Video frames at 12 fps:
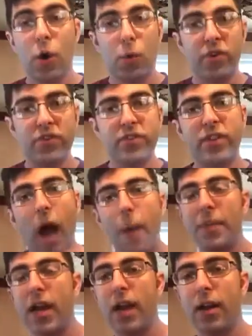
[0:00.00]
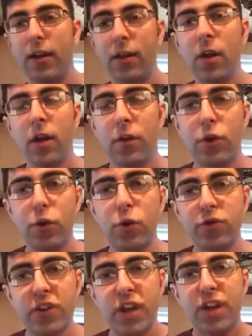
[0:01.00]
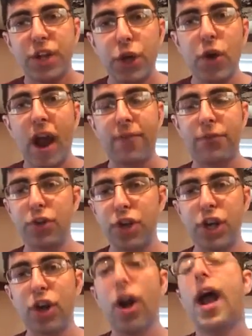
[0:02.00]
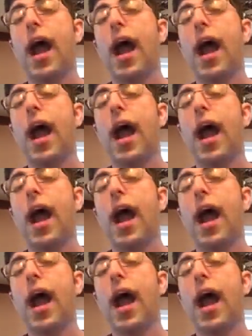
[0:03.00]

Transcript: was dominating the Hoos year after year,